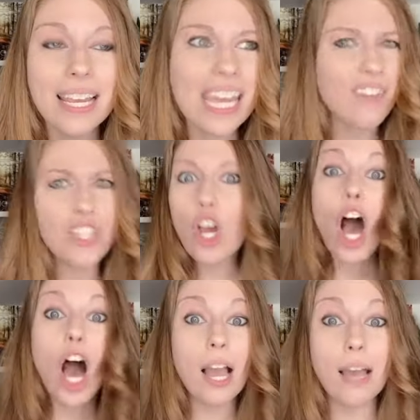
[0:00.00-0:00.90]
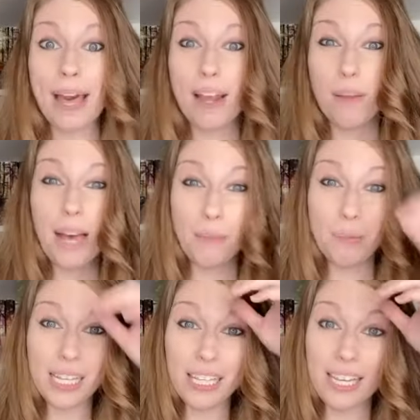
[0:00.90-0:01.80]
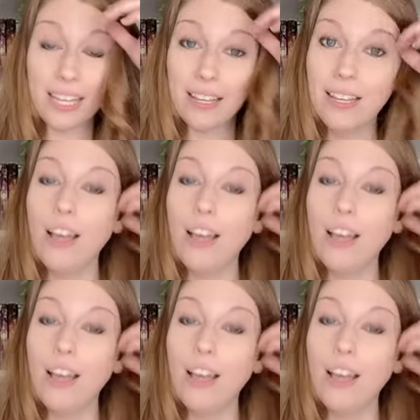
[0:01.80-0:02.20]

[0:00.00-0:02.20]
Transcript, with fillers: even talk about it publicly.